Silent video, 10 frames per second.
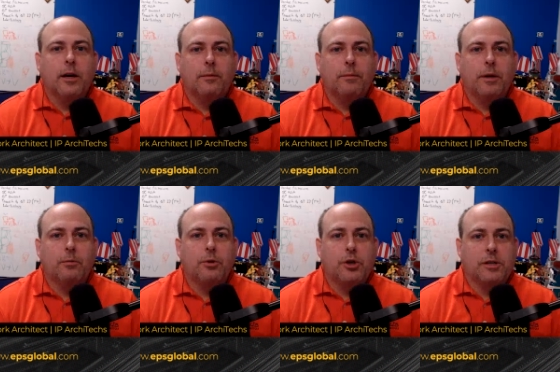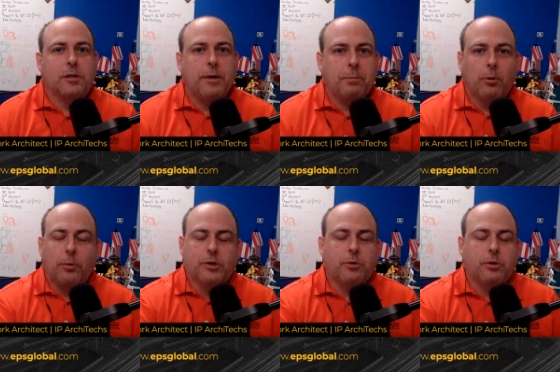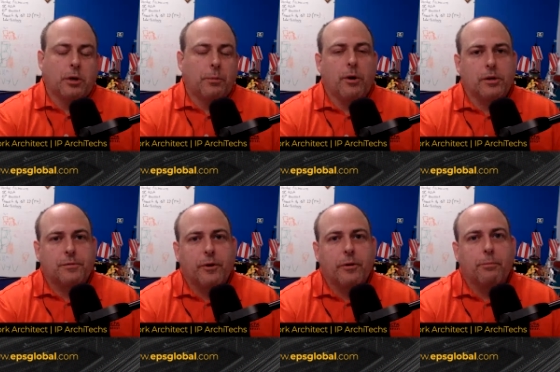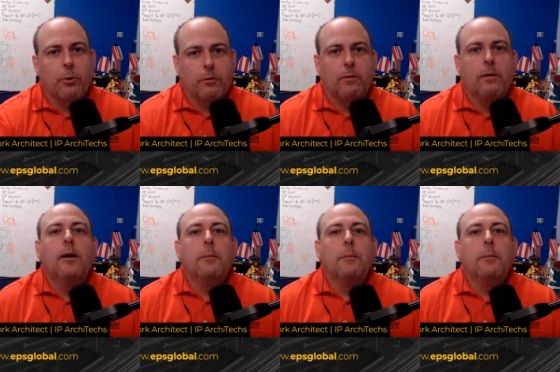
Uh, you know, just to people, which don't get me wrong is very important,